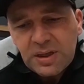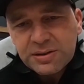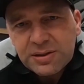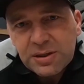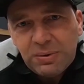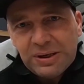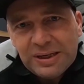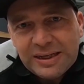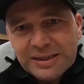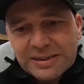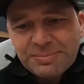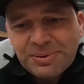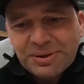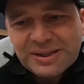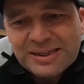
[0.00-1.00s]
So we need
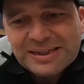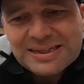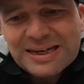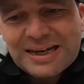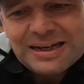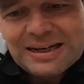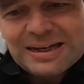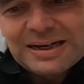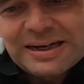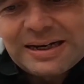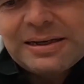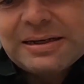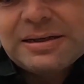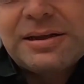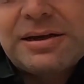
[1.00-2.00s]
to put this in line.